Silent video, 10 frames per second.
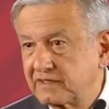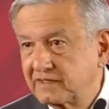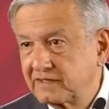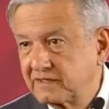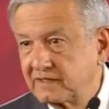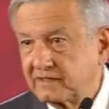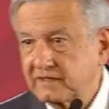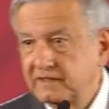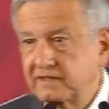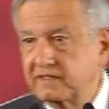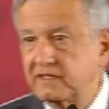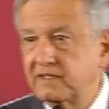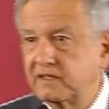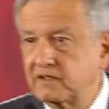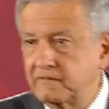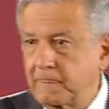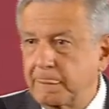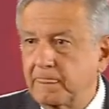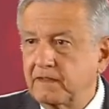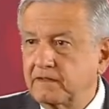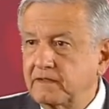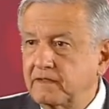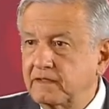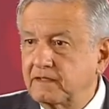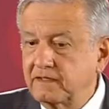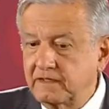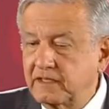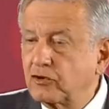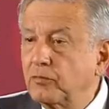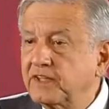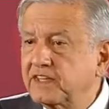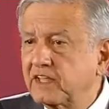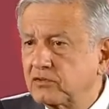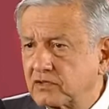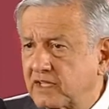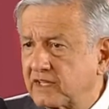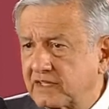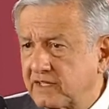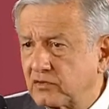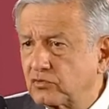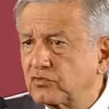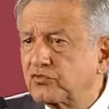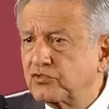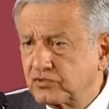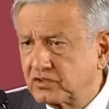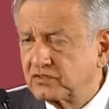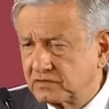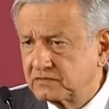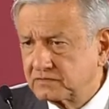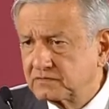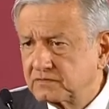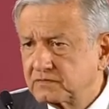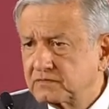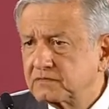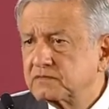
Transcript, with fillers: And everyone does what they can with what's been given to them